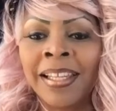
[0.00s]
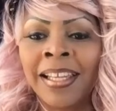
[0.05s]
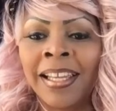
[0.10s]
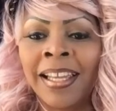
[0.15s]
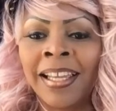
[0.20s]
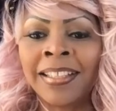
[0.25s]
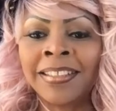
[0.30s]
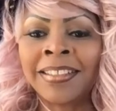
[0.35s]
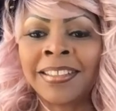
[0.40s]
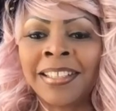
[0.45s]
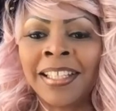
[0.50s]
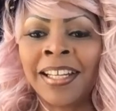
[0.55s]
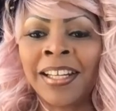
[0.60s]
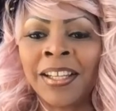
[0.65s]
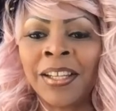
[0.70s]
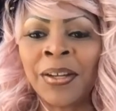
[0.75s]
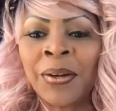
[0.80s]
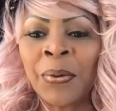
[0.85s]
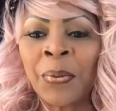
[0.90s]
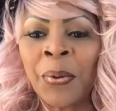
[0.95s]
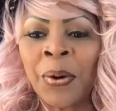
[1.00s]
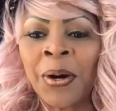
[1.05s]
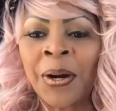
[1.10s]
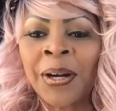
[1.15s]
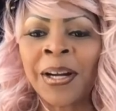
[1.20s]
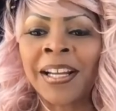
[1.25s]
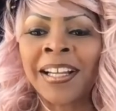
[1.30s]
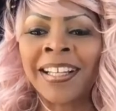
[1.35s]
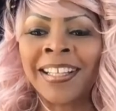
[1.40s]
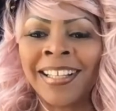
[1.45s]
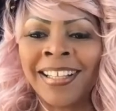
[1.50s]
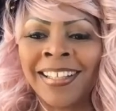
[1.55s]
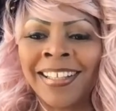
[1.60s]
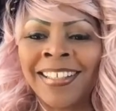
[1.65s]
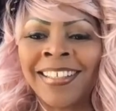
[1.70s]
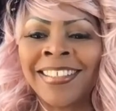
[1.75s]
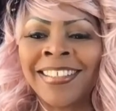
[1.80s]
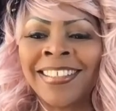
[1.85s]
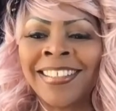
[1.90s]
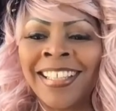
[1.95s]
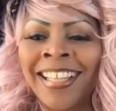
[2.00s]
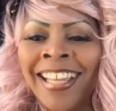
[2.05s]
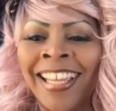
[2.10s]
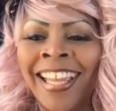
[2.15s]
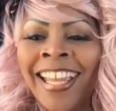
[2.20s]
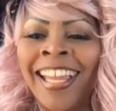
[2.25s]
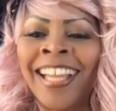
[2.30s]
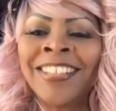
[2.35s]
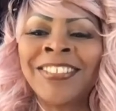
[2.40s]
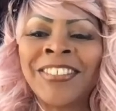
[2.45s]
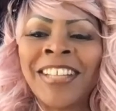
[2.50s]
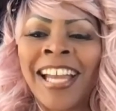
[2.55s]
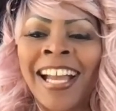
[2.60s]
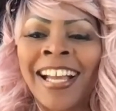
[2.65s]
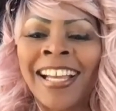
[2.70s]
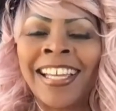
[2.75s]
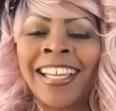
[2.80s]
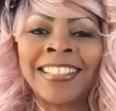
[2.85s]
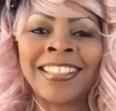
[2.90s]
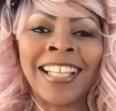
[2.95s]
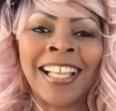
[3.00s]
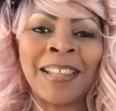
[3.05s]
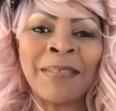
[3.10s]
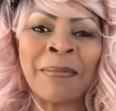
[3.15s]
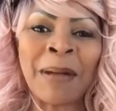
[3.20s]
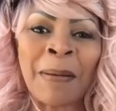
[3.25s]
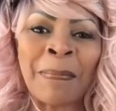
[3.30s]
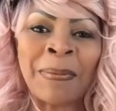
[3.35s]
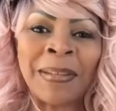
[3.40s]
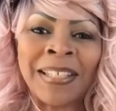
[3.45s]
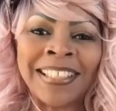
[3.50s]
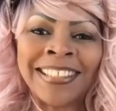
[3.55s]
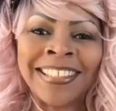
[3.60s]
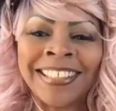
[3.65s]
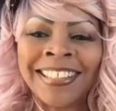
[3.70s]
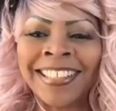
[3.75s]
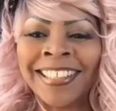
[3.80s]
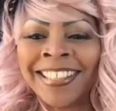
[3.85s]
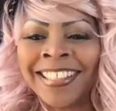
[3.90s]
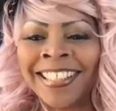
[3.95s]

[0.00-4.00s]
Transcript: instead of your work. Andrea out here telling my business.